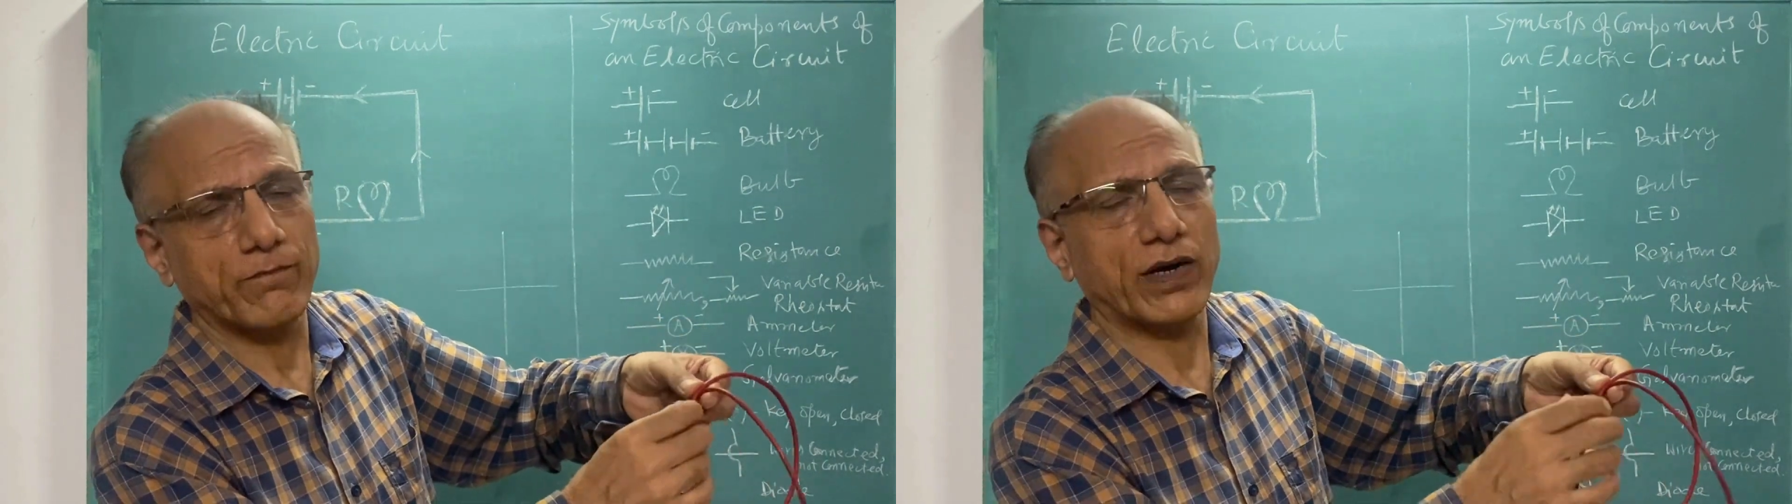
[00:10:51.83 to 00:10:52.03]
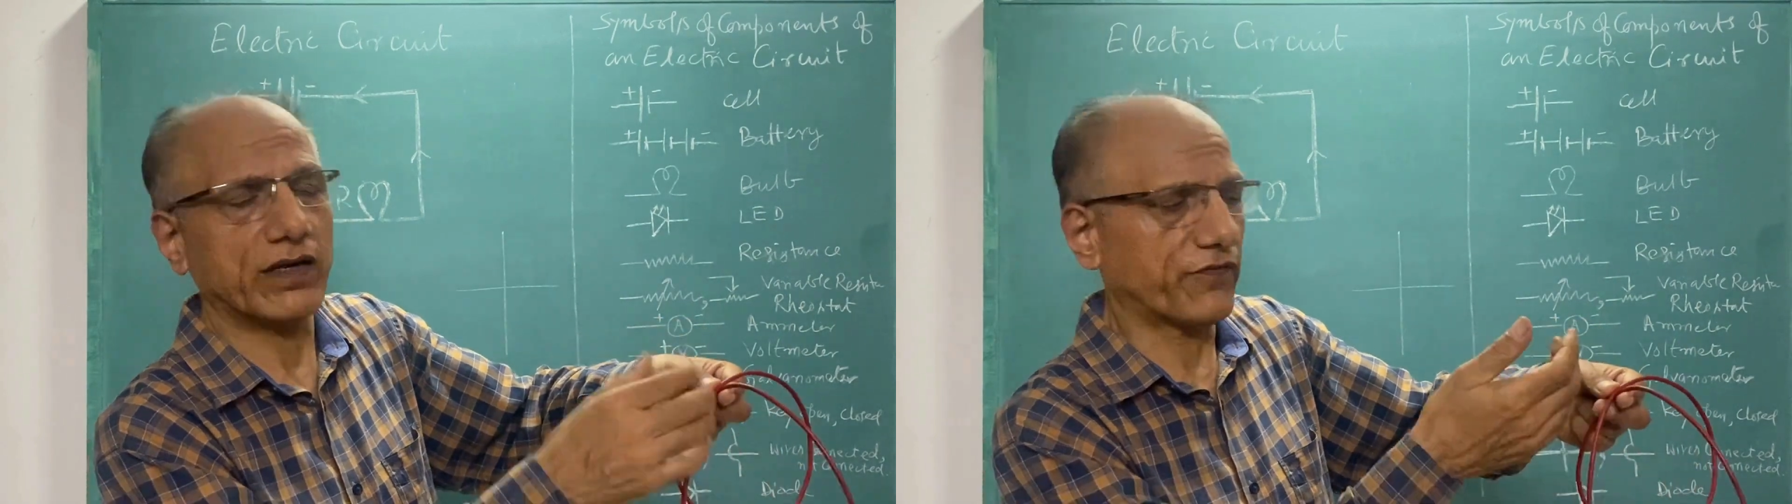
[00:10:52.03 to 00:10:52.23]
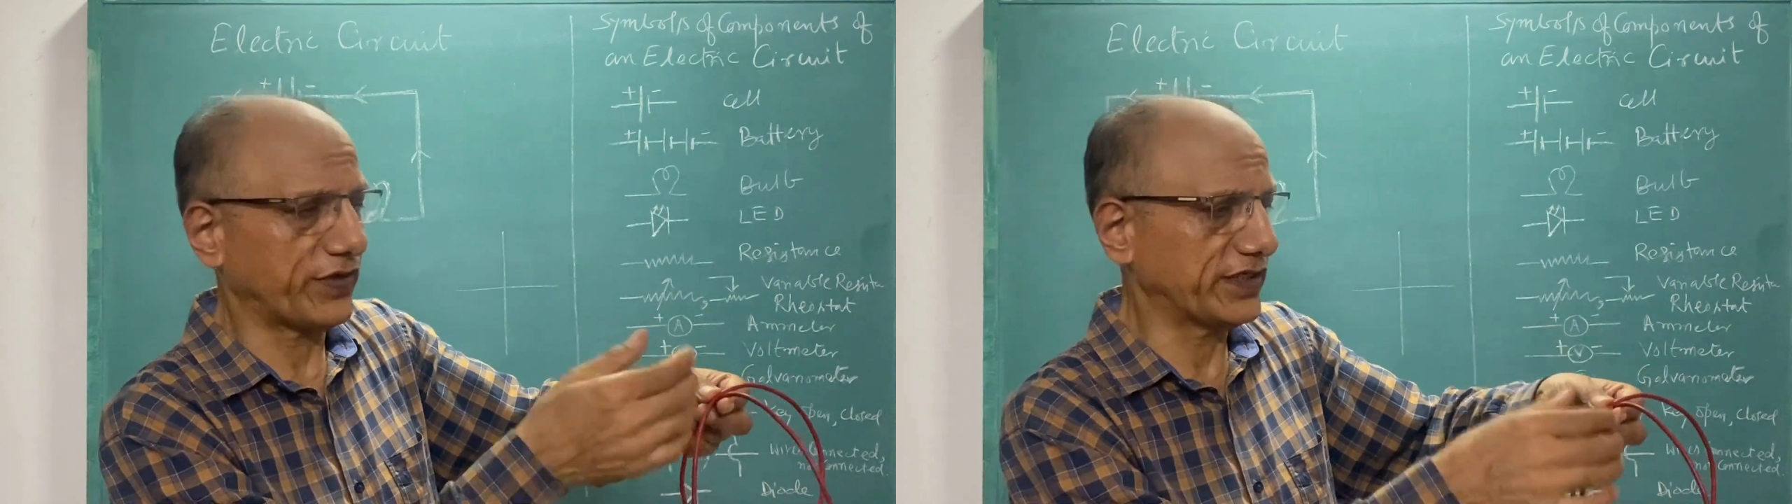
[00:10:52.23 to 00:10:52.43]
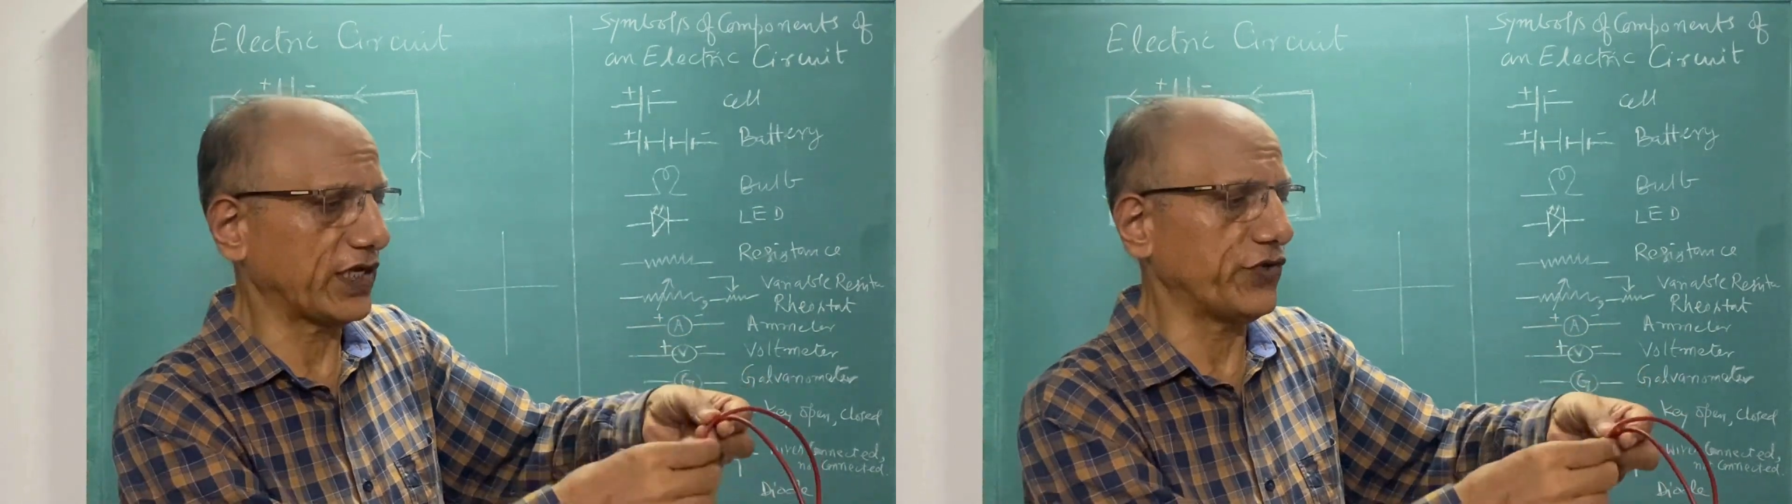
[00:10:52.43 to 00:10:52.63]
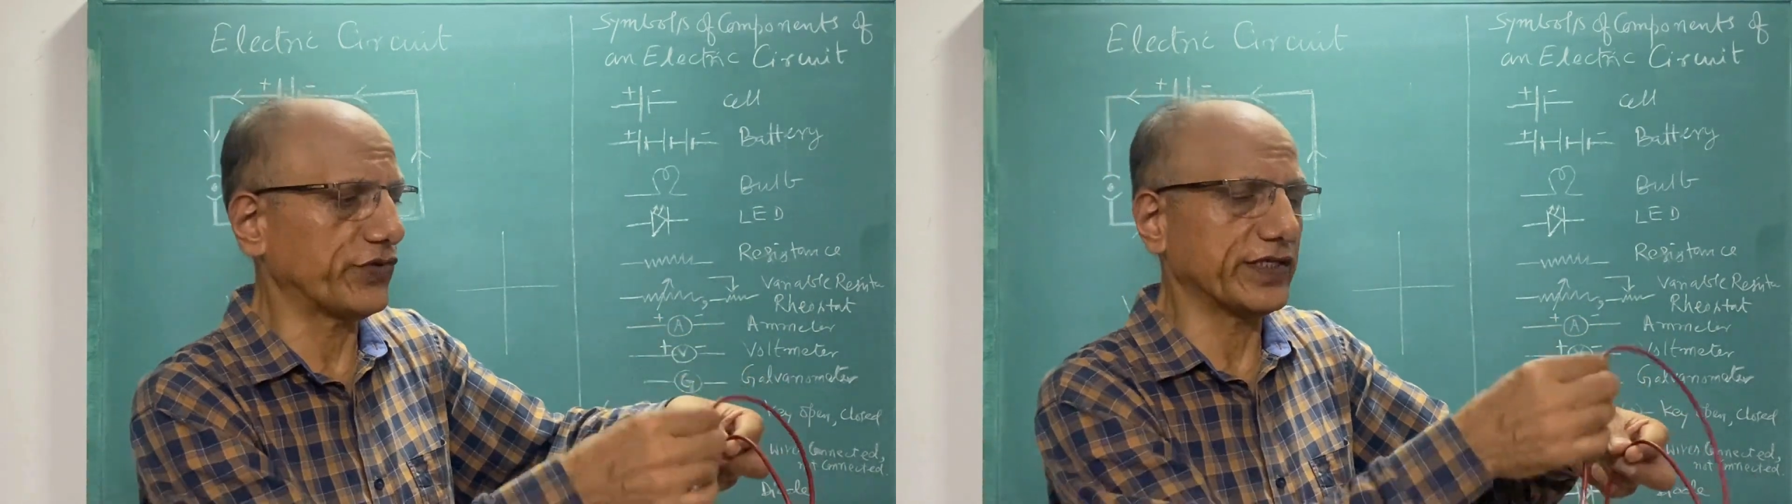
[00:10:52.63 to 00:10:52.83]
but
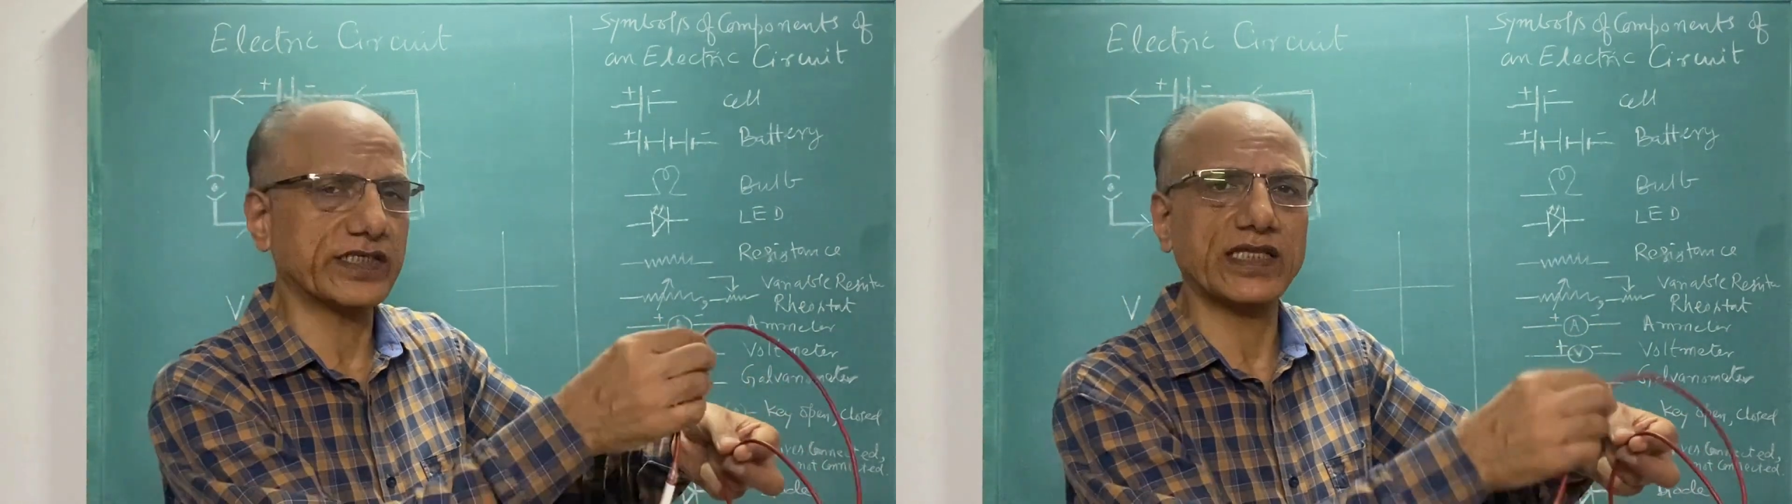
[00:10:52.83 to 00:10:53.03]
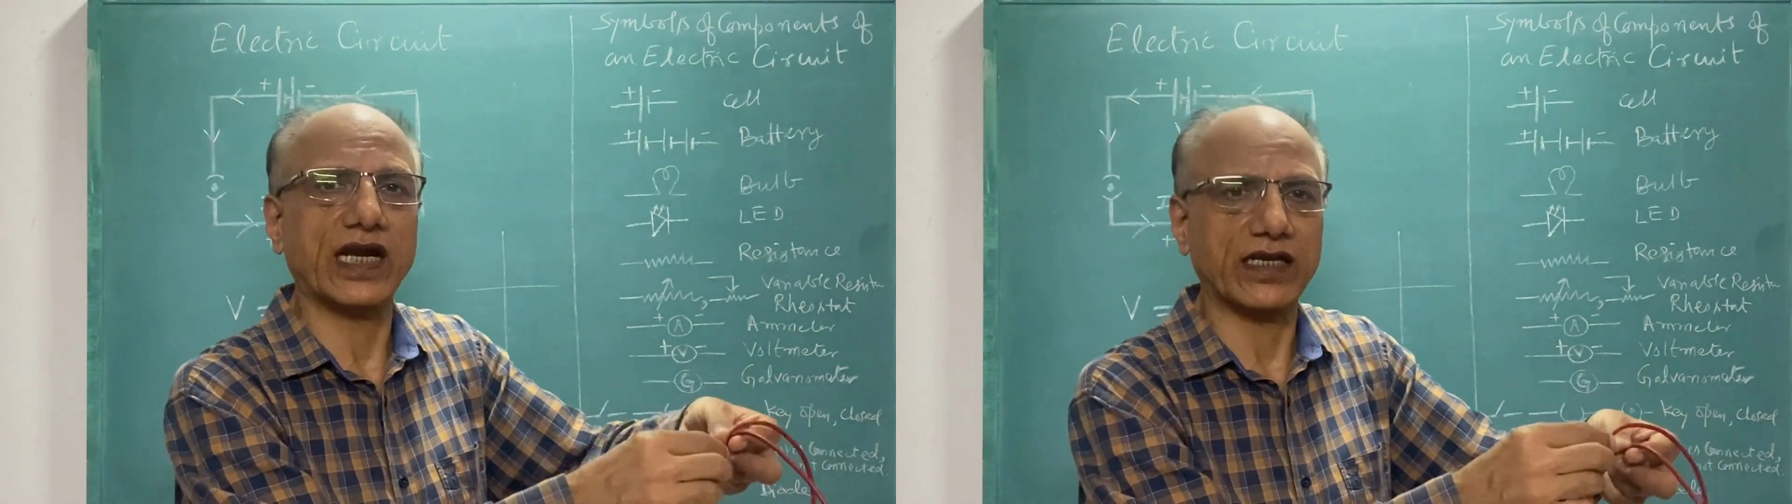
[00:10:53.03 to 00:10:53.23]
physically you can say they are